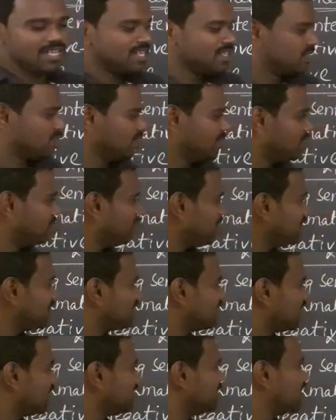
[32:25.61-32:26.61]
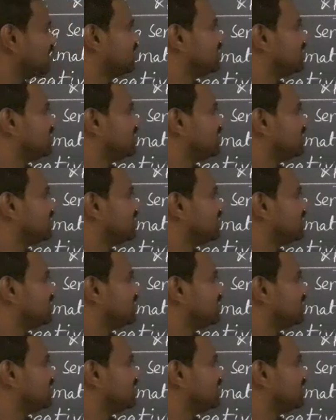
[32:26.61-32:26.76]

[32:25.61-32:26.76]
So if I change this